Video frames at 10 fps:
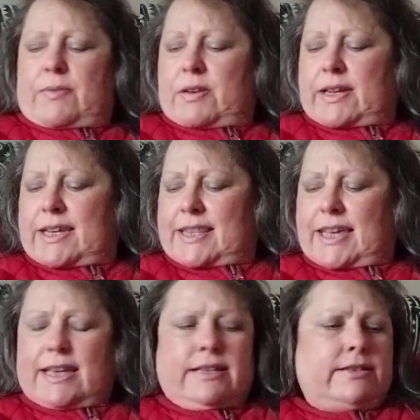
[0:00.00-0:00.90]
I'm looking at
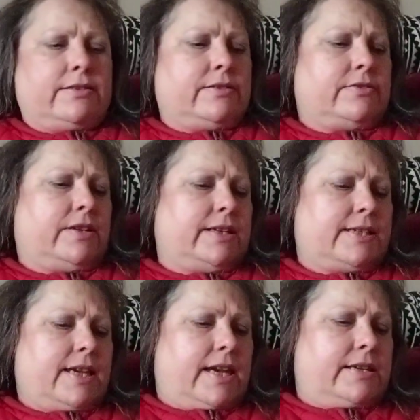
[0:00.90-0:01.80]
the antlers on the
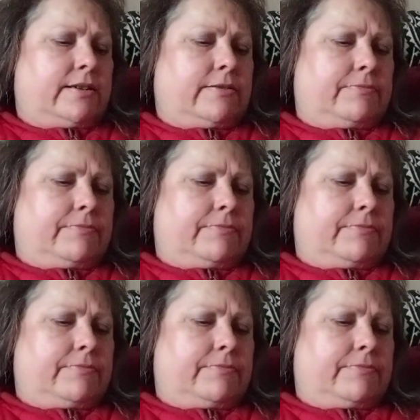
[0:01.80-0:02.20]
dragon's head.